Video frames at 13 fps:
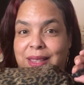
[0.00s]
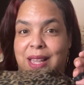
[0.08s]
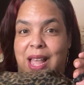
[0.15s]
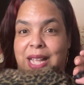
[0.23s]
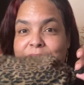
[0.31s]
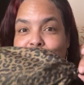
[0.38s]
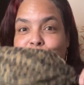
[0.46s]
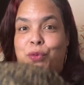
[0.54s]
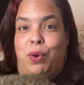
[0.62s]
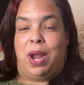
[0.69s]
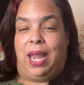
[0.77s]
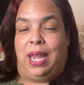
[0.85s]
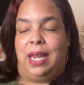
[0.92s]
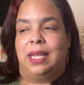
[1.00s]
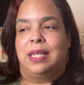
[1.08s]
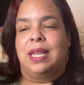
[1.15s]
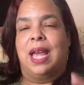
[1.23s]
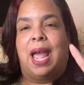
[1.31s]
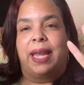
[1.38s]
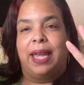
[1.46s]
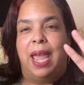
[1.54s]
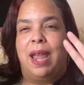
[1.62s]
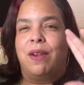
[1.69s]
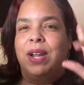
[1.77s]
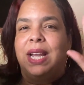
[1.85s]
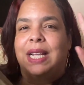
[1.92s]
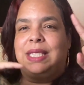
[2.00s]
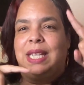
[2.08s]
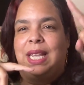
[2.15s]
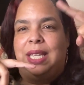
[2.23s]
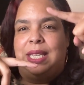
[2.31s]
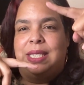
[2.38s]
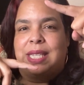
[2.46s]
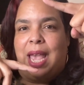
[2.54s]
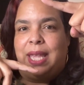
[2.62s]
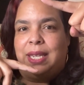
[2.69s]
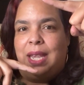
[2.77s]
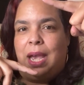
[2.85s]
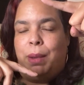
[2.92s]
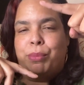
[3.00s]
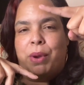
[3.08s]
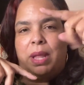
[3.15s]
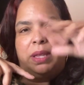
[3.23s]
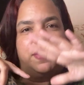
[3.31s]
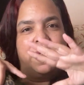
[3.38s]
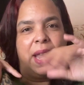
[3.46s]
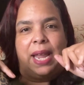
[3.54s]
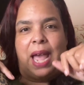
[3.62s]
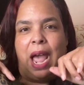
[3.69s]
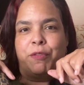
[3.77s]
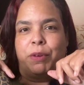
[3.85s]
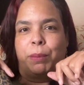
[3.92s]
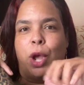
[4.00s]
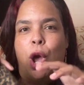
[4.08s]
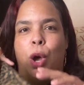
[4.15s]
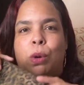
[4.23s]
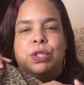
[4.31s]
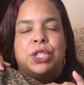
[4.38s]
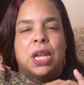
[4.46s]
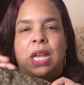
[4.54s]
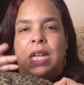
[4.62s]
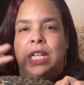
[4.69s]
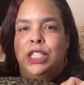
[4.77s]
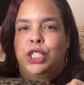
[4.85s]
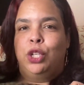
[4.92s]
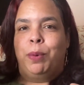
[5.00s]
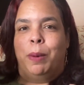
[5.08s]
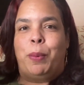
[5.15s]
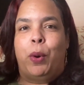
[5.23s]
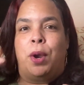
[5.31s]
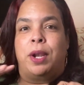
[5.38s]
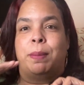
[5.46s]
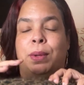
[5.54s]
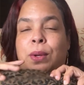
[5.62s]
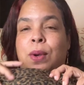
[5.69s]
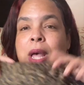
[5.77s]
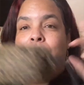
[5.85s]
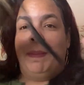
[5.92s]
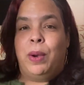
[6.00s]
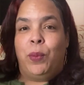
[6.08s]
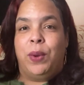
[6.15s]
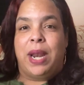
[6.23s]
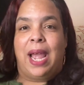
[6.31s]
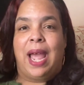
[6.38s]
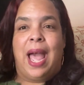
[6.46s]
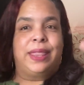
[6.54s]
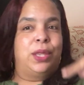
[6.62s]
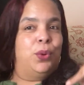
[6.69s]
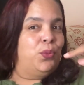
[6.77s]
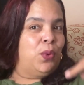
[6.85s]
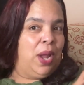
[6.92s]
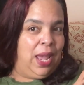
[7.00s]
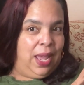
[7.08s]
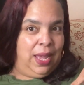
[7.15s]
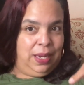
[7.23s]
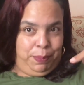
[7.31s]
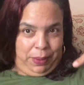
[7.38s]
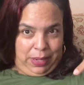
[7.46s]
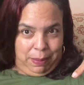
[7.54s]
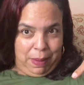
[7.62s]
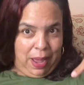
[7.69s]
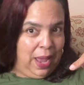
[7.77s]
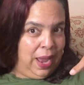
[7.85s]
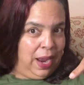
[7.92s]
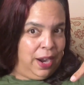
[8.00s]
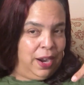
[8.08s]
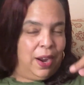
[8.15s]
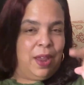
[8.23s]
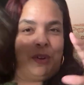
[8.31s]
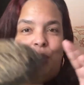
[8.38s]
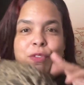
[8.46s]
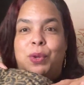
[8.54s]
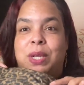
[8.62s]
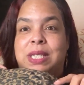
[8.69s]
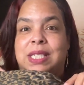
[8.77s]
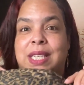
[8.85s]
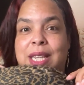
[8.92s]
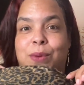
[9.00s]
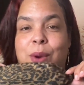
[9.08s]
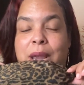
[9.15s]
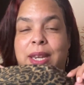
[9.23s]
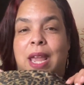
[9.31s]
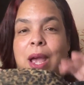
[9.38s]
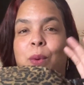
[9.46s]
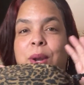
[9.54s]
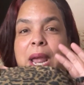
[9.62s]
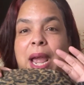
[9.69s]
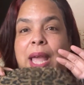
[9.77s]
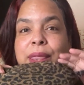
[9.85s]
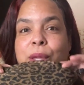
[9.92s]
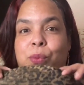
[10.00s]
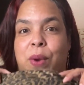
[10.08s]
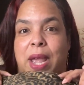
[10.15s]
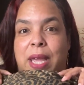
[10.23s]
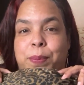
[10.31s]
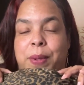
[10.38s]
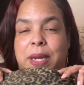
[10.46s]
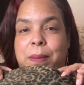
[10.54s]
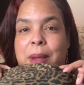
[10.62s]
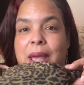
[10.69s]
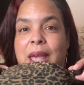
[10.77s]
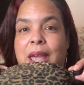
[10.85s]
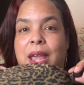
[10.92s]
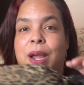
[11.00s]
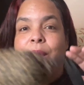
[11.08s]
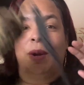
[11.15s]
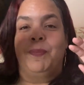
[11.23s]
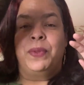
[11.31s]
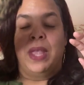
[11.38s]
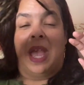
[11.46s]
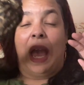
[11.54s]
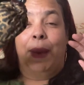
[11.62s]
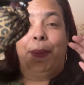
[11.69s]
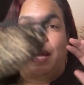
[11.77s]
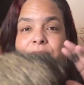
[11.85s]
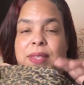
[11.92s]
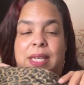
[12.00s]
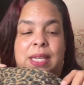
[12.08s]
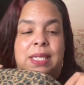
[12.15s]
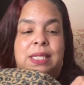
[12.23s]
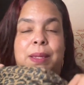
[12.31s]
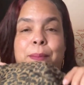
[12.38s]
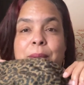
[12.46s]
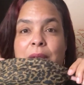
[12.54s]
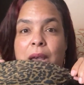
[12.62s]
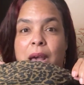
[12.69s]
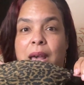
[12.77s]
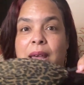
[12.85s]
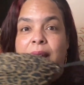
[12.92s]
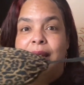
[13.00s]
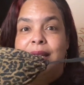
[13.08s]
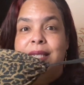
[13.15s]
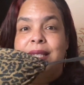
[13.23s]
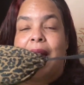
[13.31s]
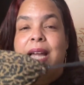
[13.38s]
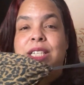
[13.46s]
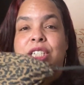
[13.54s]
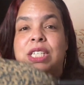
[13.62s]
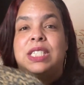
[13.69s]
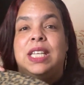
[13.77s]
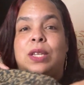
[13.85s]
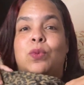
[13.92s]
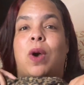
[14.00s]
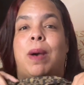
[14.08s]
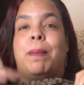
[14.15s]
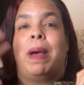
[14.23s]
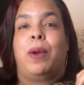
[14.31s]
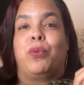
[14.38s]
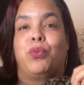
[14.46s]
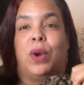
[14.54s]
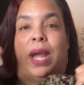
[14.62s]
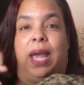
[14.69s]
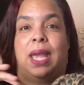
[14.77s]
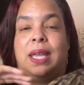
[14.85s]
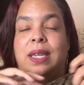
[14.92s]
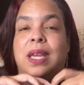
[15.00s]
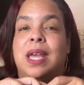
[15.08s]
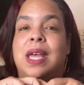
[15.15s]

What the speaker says: lots of rain. I carry a teeny tiny umbrella that I got from Coach, super portable. But when I got the red put in my hair, I don't know if you can see it right now. When I got the red put in my hair, I bought this because I just didn't want my red